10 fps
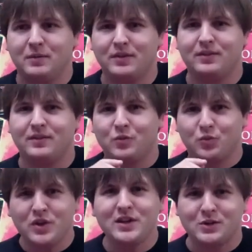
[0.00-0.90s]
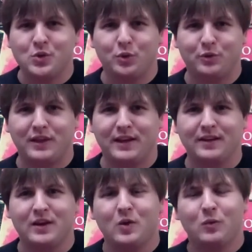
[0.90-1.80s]
But the really cool
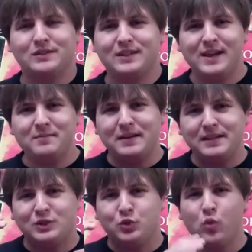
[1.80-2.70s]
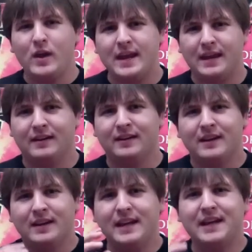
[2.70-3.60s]
thing was in between
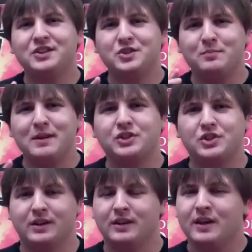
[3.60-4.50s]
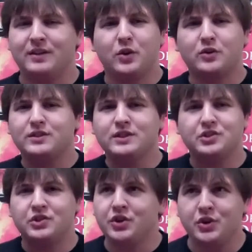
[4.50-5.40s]
each mission there was
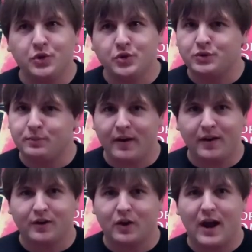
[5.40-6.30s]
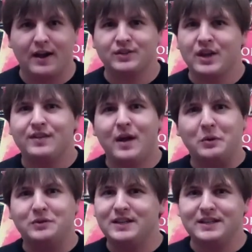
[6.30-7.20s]
these huge paragraphs that
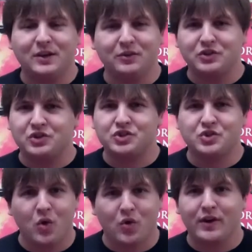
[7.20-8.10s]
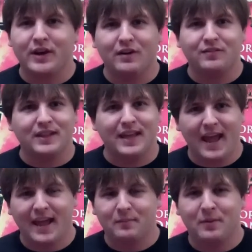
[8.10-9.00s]
would detail the story of the
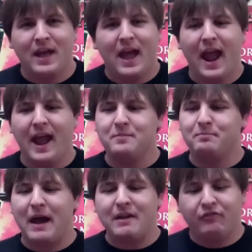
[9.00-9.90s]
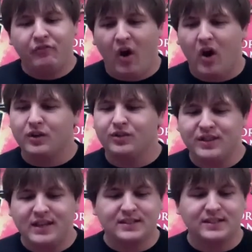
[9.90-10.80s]
game. And by far,
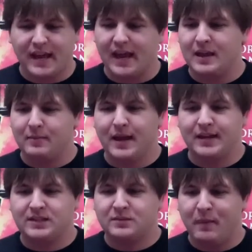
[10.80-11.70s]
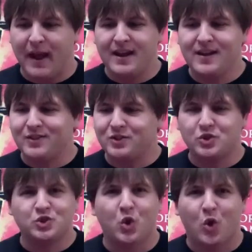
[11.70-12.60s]
this game expanded the
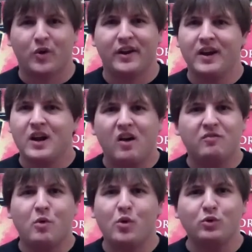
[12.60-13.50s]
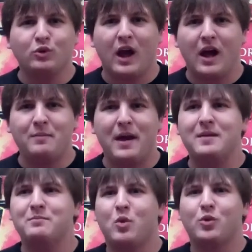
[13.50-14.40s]
story of Mortal
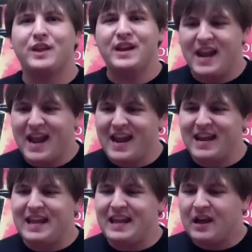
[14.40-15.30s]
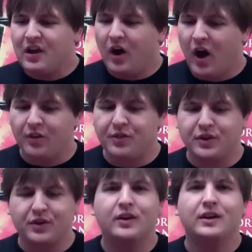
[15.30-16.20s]
Kombat more than any
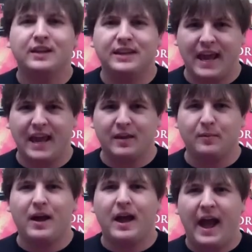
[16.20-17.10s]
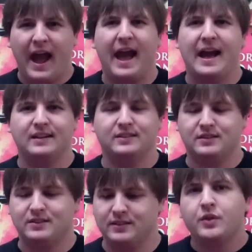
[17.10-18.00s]
other game
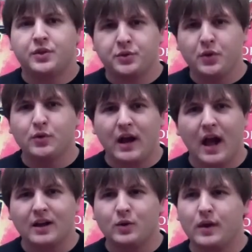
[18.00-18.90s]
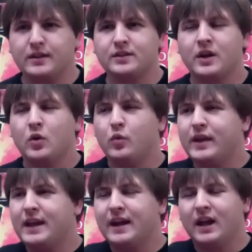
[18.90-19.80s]
has. Through Conquest, we
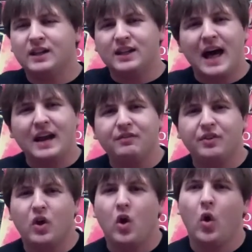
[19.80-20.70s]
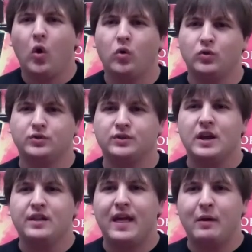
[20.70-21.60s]
get a lot of the holes
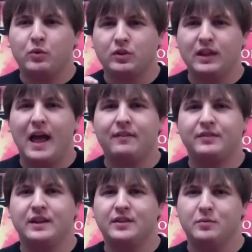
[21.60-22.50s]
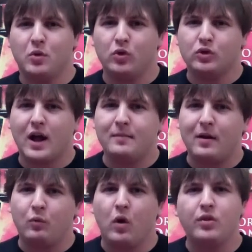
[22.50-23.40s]
that were left in the Mortal
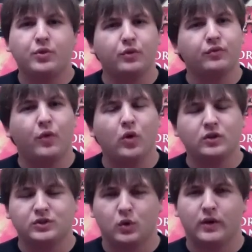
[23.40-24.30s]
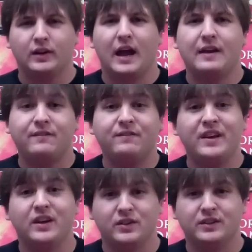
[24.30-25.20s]
Kombat 1 through 4 storyline
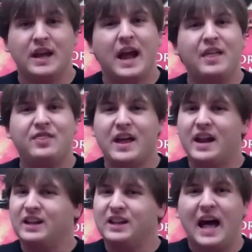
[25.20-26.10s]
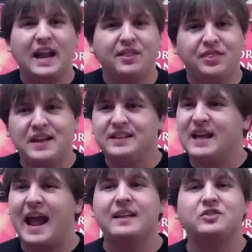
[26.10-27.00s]
filled, and then a lot of things
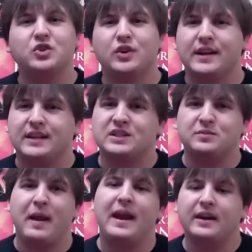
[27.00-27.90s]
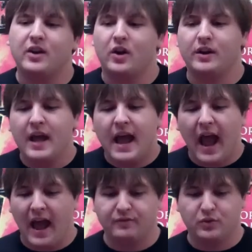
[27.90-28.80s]
answered and expanded on
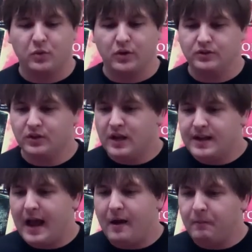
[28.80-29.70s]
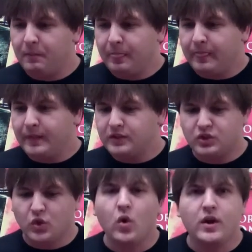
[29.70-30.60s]
afterwards. Now, the
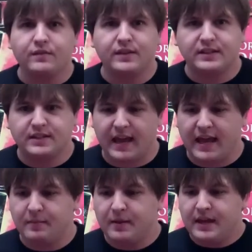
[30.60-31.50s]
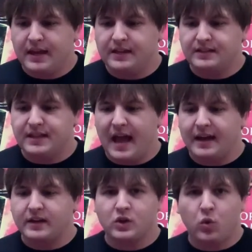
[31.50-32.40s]
story of this game is
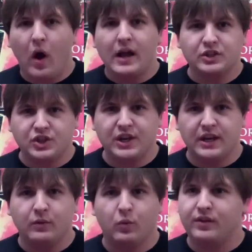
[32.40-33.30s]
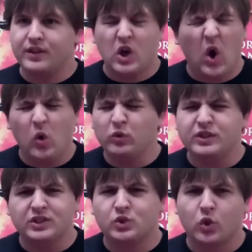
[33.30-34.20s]
that Quan Chi, one of the
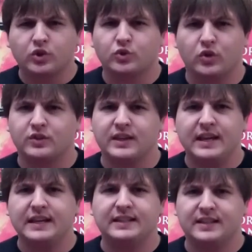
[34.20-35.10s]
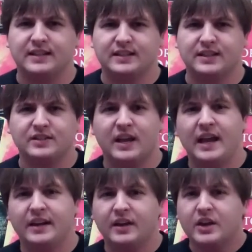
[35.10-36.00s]
oldest sorcerers in existence,
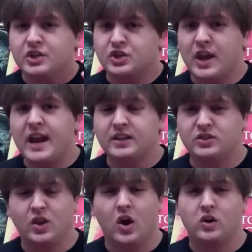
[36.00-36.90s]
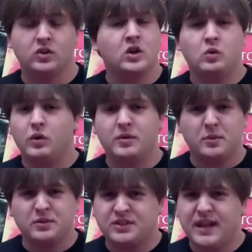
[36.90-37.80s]
and Shang Tsung, one of the
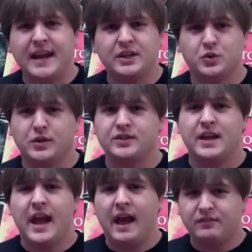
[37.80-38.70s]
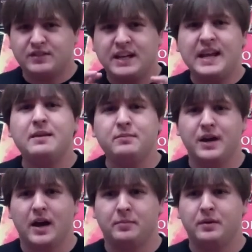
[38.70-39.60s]
most dangerous, have teamed
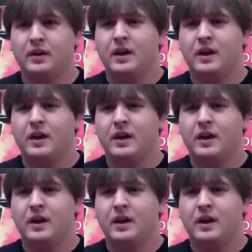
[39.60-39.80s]
up.